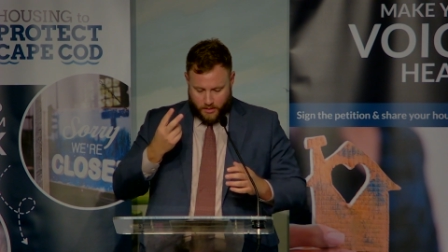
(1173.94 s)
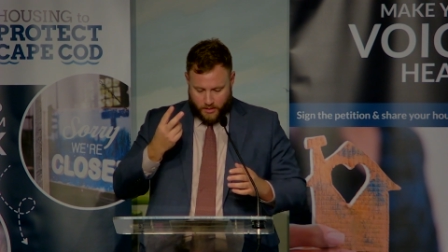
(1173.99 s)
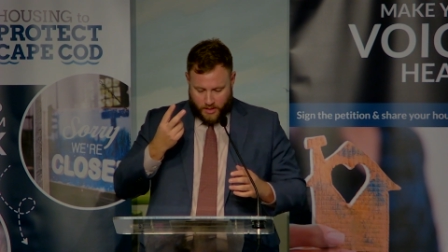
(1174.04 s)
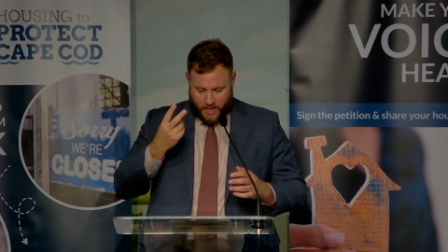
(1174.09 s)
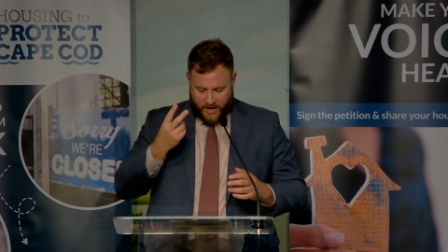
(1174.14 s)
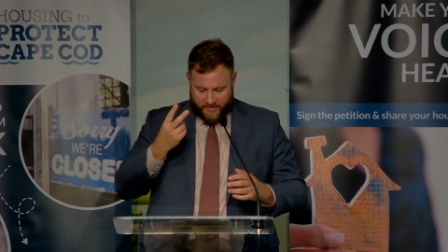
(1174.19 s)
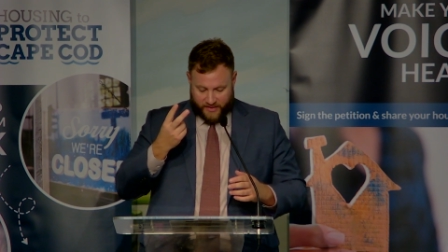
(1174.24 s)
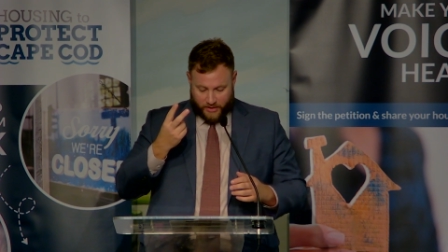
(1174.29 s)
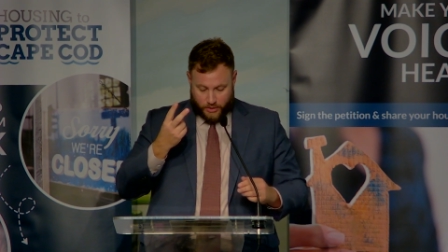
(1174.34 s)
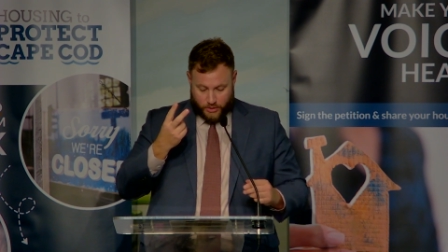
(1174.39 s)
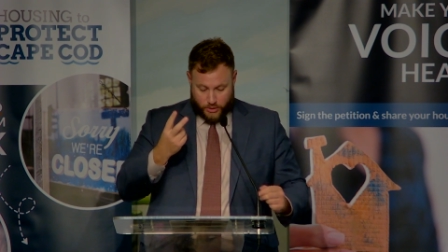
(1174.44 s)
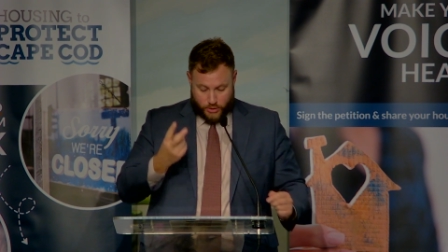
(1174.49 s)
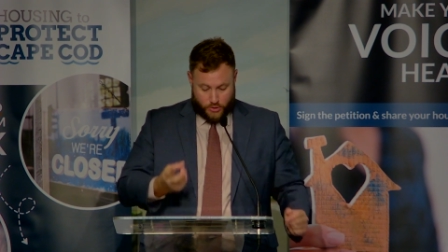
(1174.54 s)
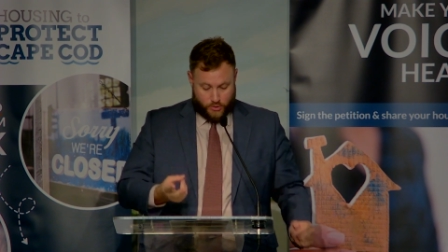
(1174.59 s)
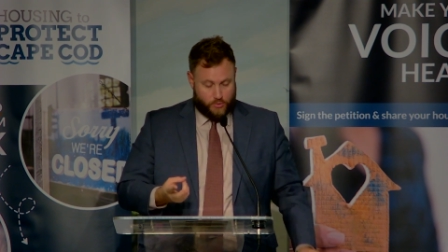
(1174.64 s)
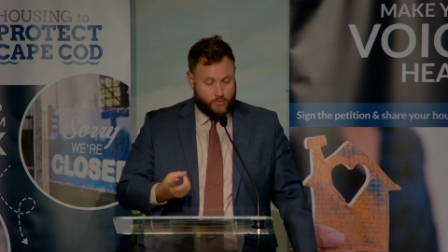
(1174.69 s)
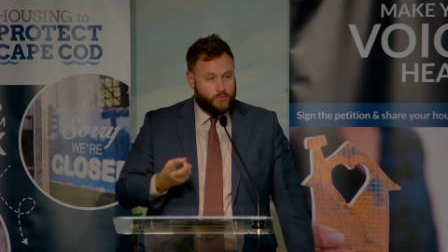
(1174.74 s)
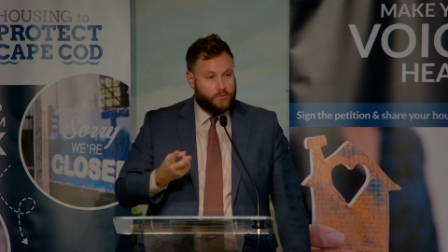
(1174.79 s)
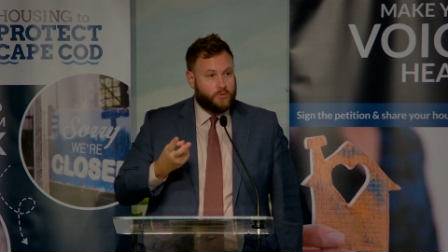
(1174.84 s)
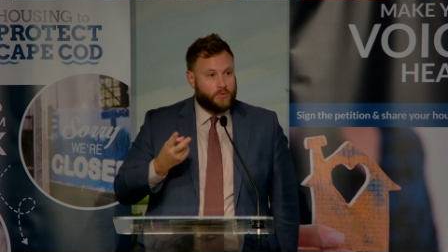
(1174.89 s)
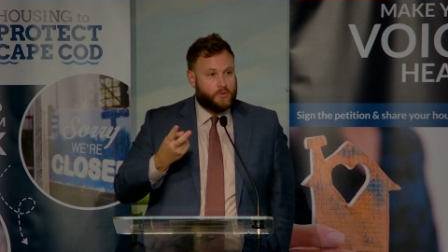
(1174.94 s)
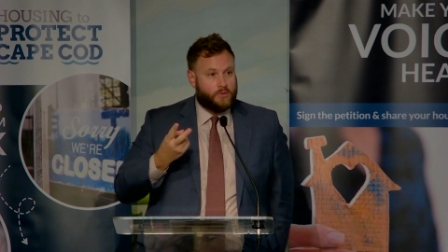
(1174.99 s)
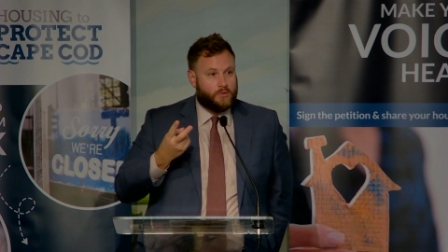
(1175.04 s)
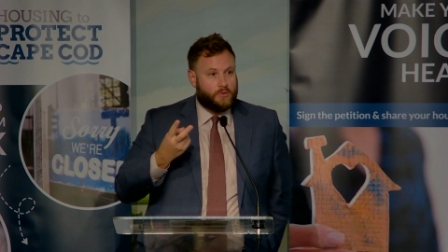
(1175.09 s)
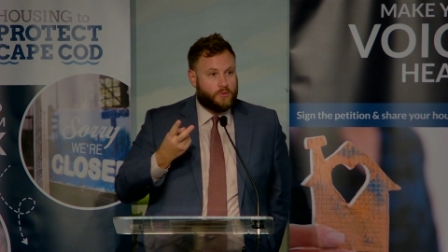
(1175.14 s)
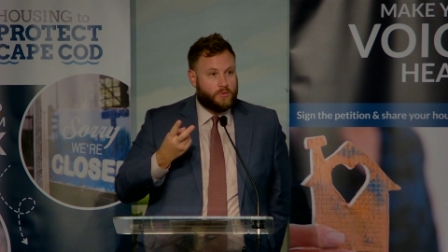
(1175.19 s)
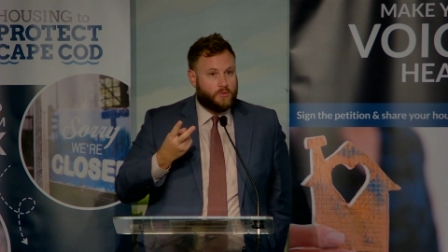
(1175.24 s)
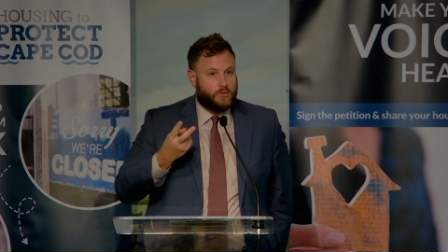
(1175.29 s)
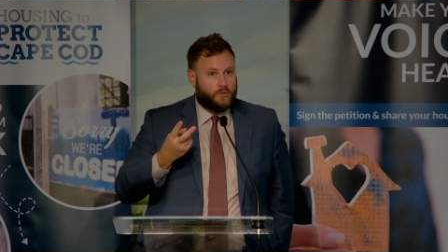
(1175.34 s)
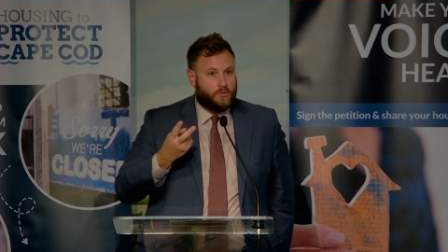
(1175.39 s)
I think 2,
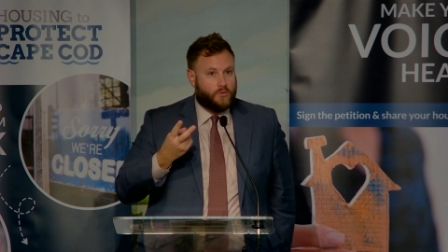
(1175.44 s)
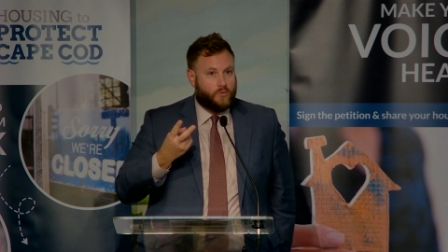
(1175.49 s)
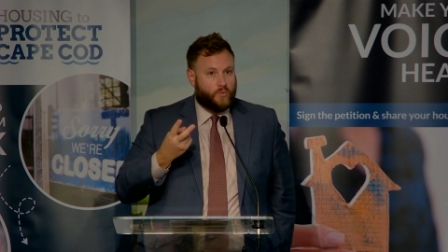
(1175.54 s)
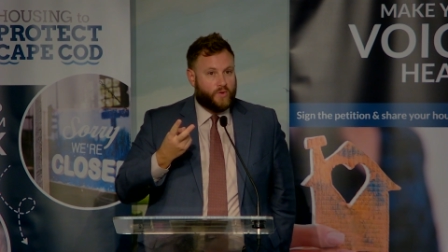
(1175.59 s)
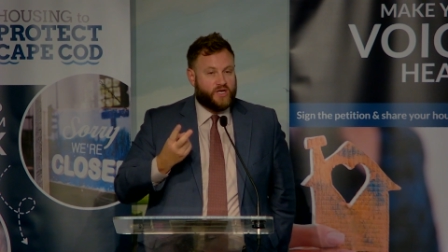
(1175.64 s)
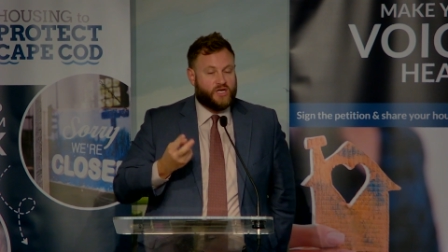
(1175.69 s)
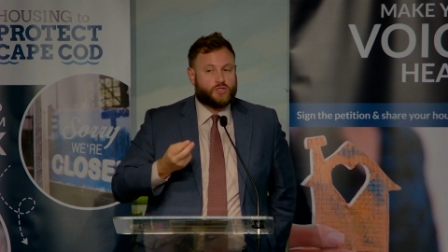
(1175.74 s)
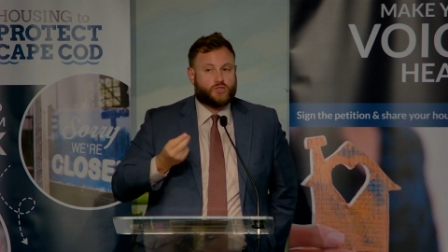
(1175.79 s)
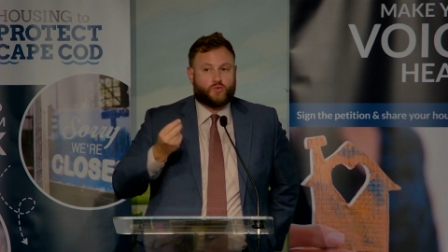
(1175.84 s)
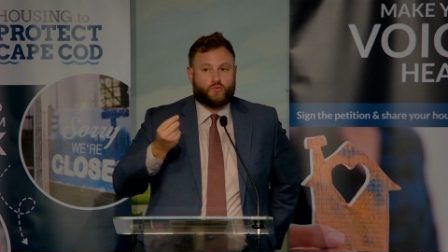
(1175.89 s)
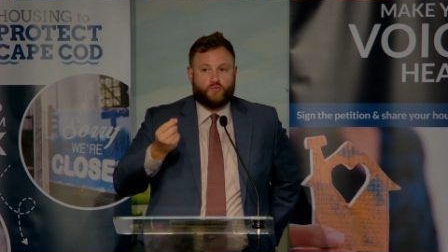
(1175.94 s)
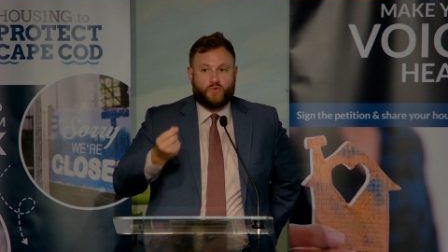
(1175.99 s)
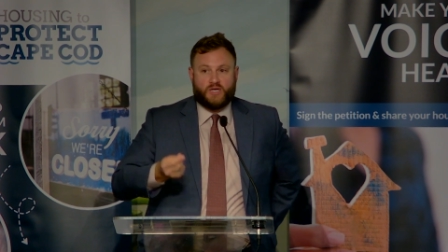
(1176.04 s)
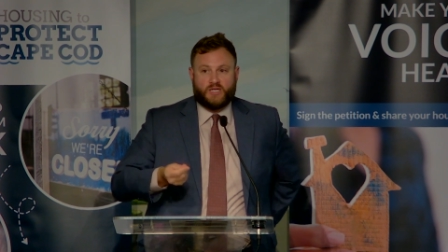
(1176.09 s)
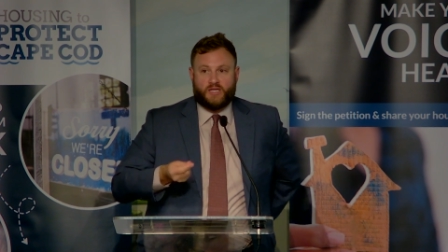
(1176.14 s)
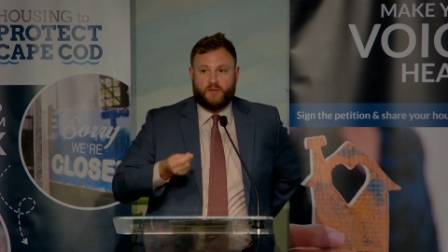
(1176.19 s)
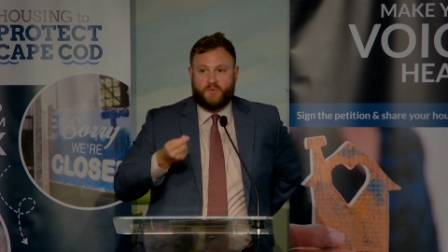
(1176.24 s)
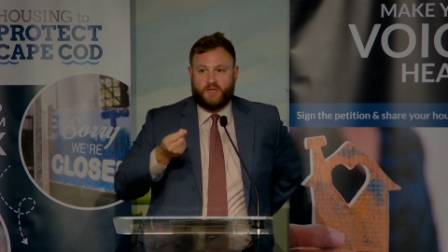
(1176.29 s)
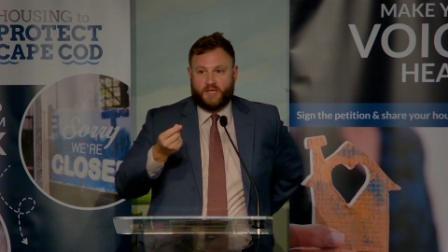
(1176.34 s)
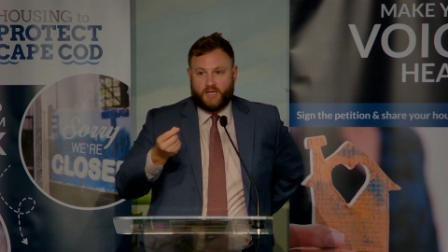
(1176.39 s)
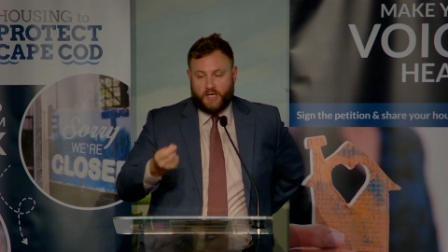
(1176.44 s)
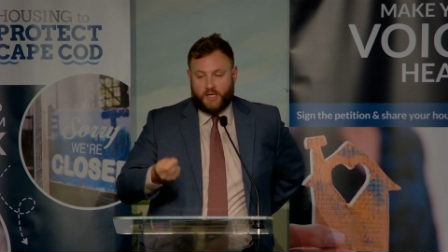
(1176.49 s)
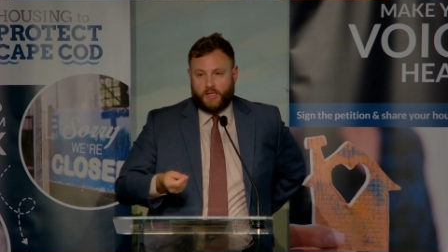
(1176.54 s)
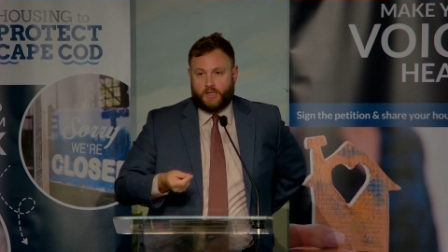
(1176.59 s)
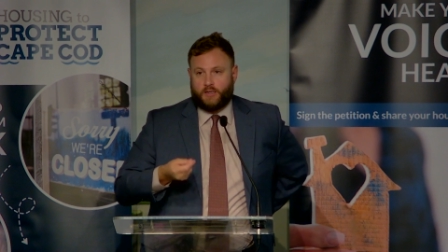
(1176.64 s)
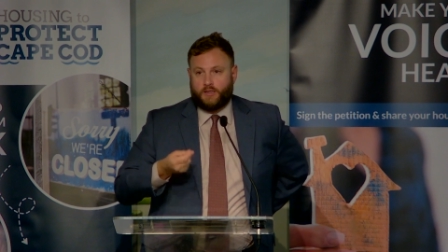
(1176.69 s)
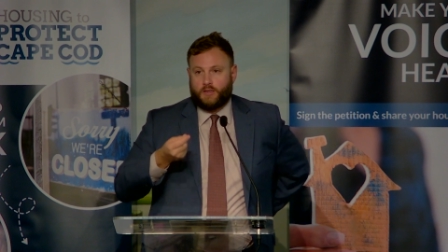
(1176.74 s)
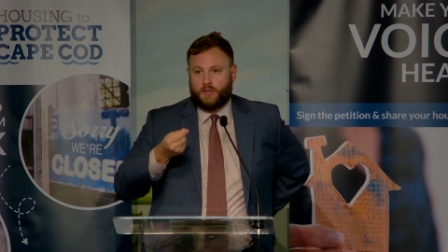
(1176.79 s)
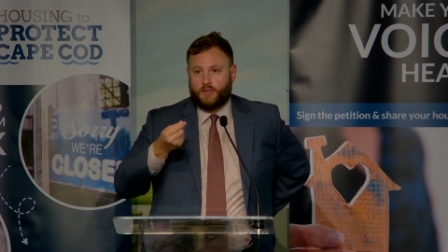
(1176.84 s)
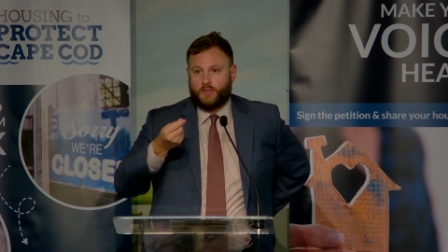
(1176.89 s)
we need to really
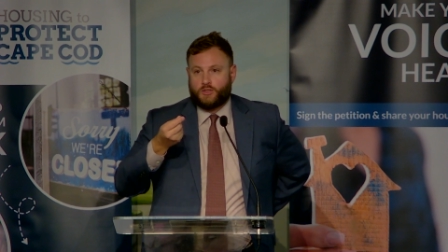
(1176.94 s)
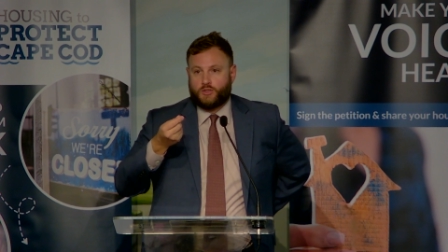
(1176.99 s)
begin